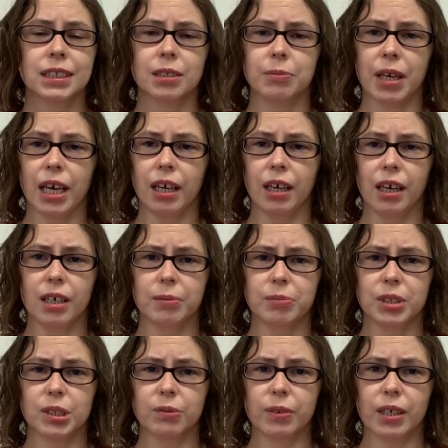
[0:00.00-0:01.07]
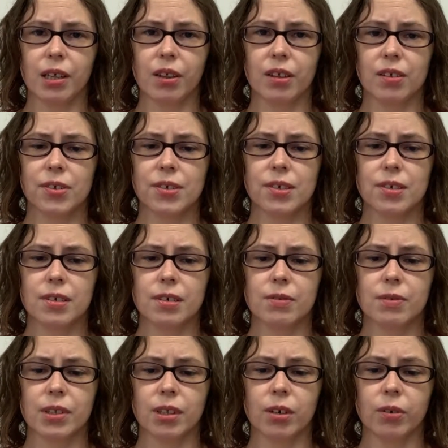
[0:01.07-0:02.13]
hang-ups with
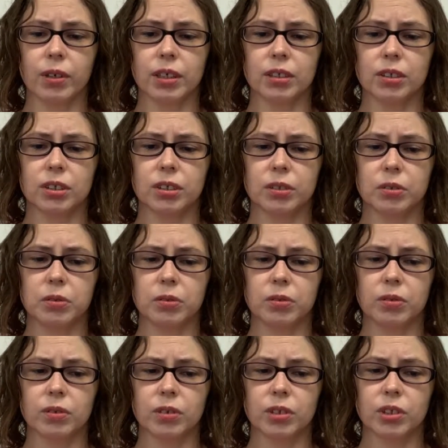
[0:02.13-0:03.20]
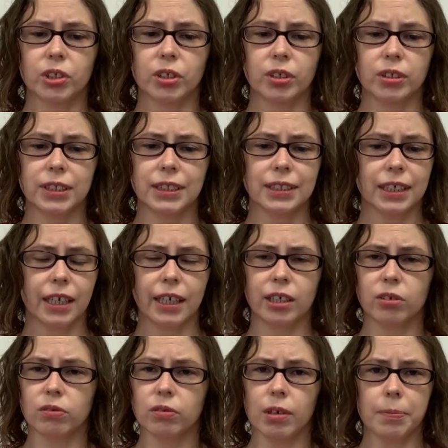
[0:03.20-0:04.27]
going to churches. I
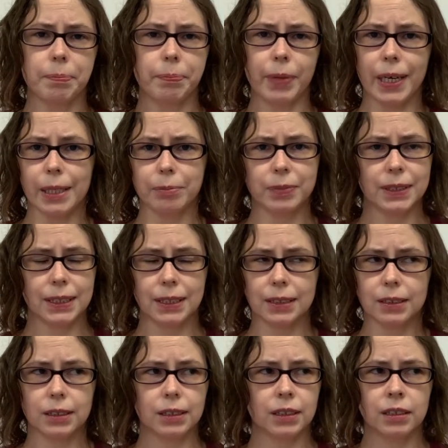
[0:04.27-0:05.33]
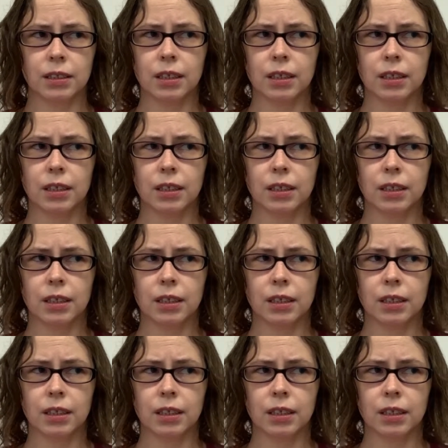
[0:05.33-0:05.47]
grew up Baptist,